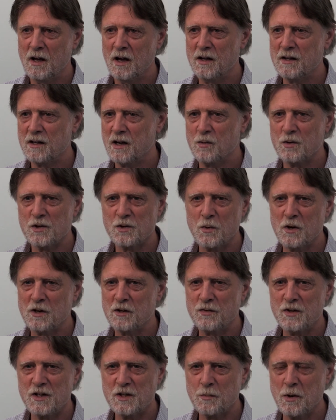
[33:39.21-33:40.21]
And that was one
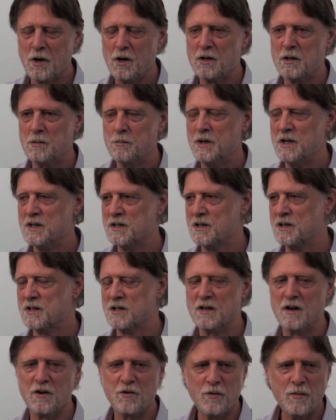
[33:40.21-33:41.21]
of his party pieces.
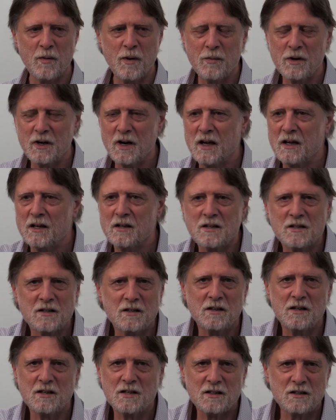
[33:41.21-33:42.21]
And I remember, like, as
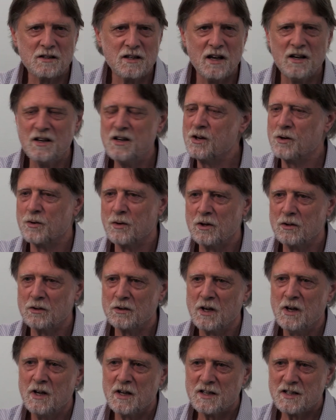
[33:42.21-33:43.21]
a 10-year-old,
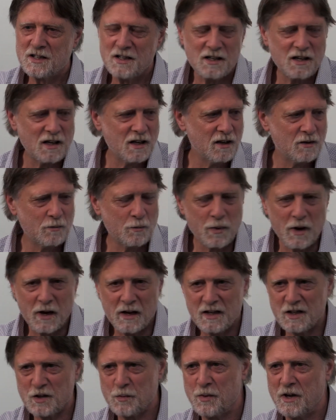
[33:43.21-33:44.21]
sitting by
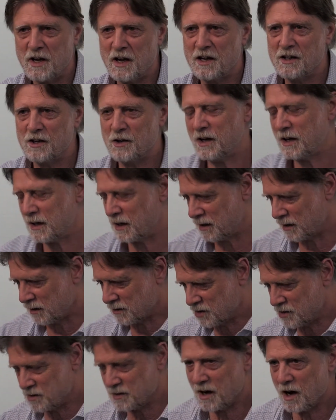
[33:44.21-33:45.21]
his piano, he had a
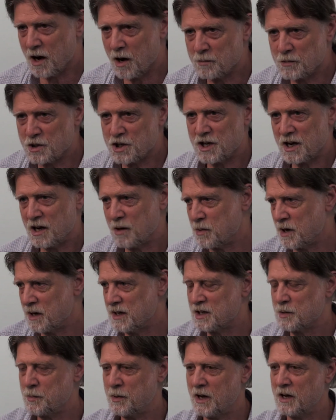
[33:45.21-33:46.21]
little armchair by
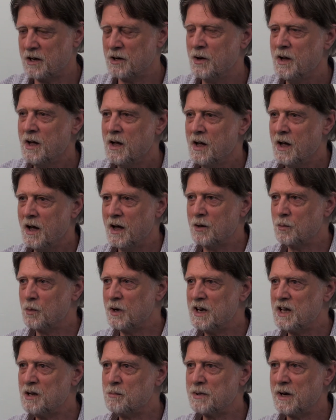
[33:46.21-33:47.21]
his piano. And
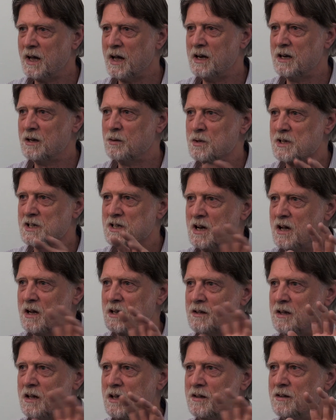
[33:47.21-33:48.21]
when he played, it was
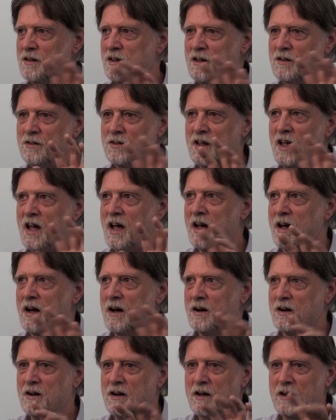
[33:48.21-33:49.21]
like the
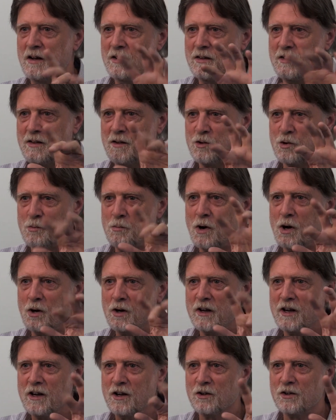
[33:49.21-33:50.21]
air, the
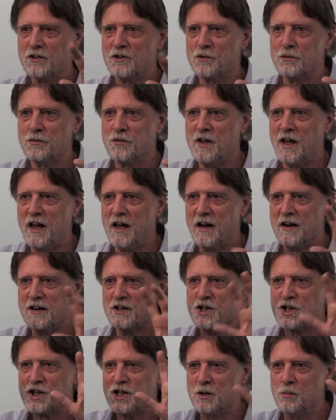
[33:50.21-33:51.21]
molecules of the air
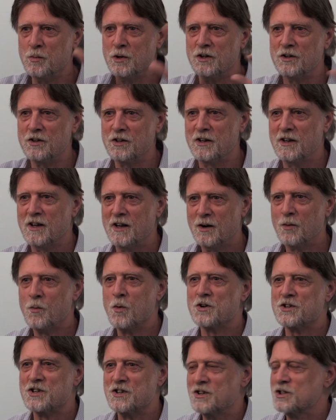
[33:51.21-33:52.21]
shimmered. It
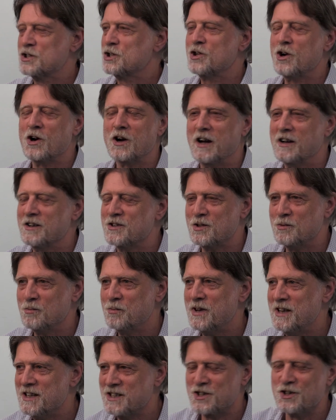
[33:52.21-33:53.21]
wasn't a Stockhausen
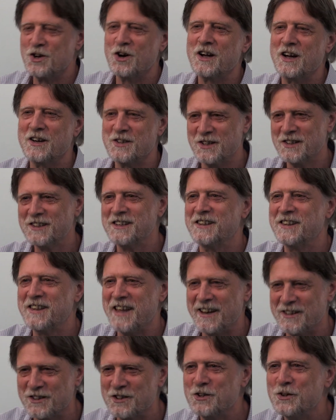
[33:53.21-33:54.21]
piece. Stockhausen did
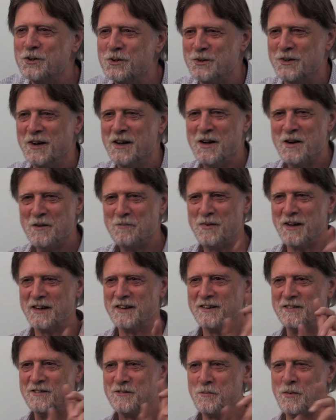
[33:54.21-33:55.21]
that too. But
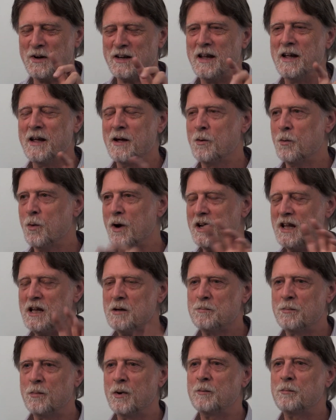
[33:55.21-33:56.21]
when
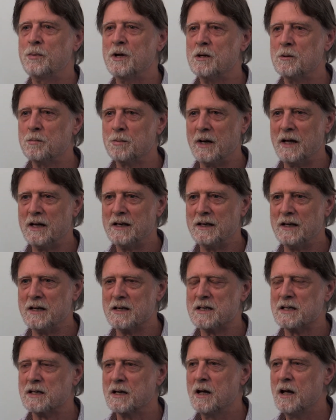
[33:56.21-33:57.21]
Peter played
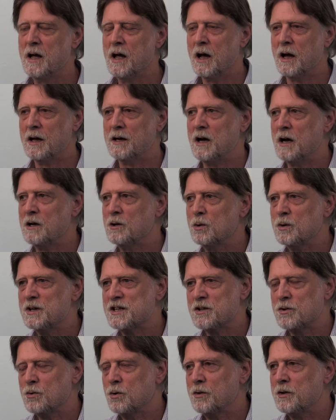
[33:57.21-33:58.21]
Liszt, and I
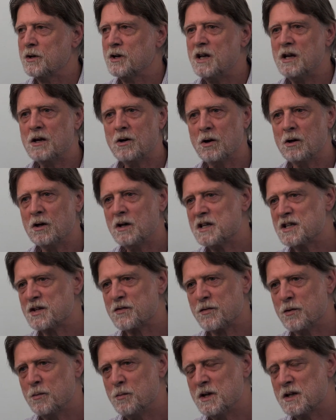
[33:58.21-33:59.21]
always thought that he got Liszt
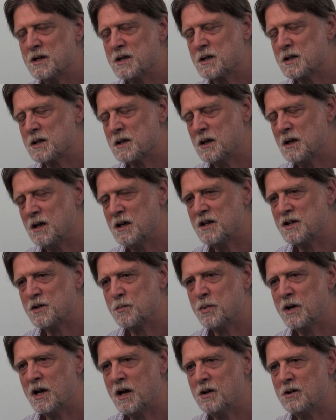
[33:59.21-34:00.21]
from his
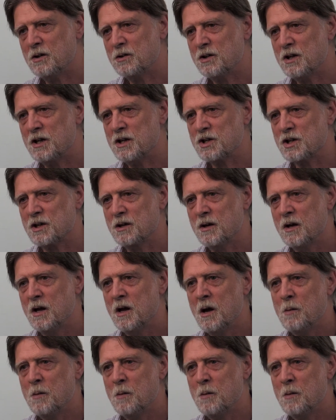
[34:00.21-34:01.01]
piano teacher.